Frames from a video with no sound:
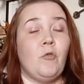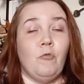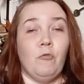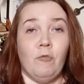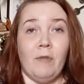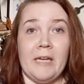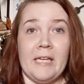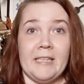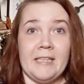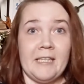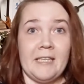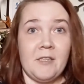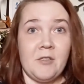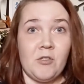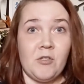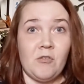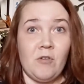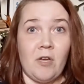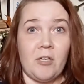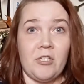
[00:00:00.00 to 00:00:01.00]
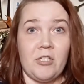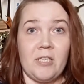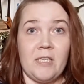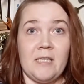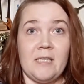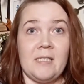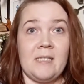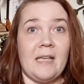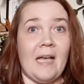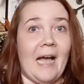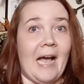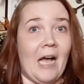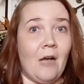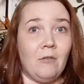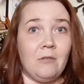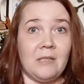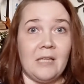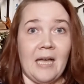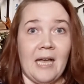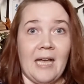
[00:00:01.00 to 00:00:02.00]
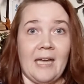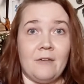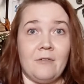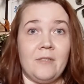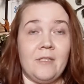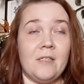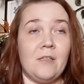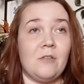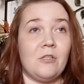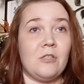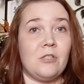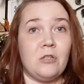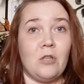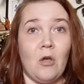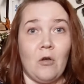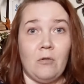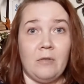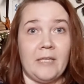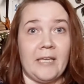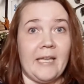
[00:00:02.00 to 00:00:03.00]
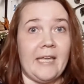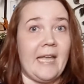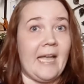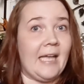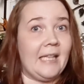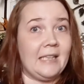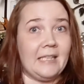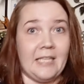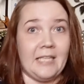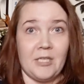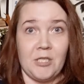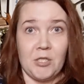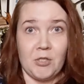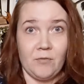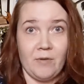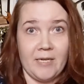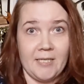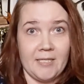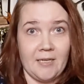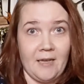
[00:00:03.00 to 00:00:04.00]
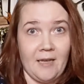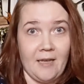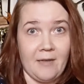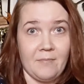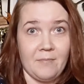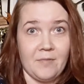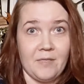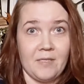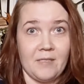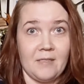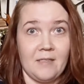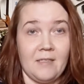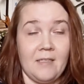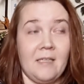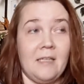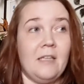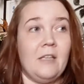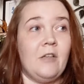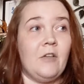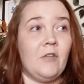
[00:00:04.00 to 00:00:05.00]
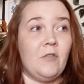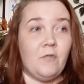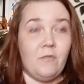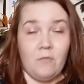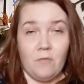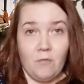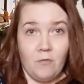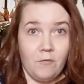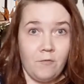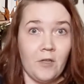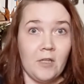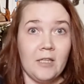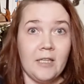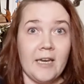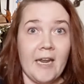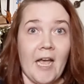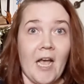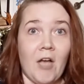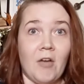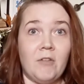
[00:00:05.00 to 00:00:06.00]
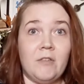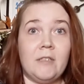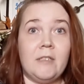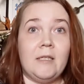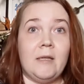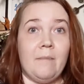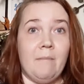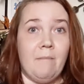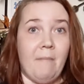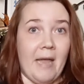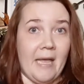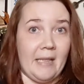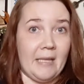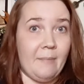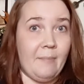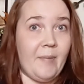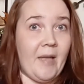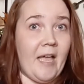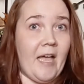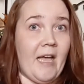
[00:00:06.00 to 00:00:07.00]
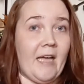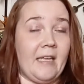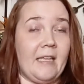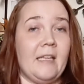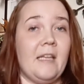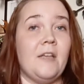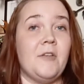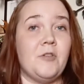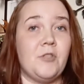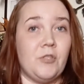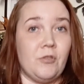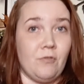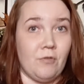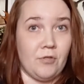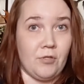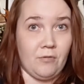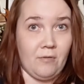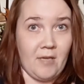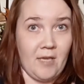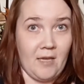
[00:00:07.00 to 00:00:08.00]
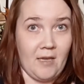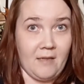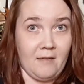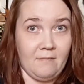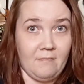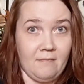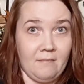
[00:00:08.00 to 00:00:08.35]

read the instructions out loud, slowly, at least 3 times, fill it out, mail it back as soon as you can.